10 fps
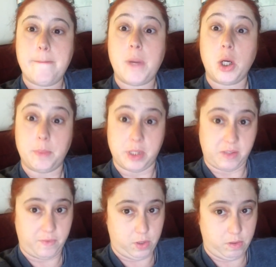
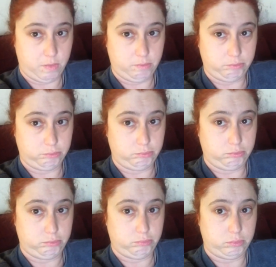purposeful
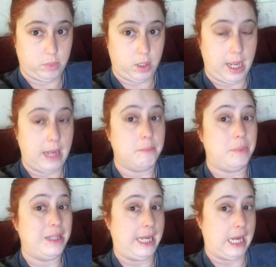and
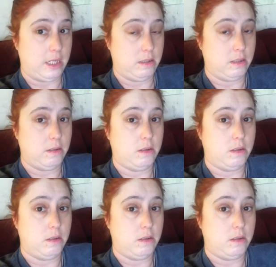planned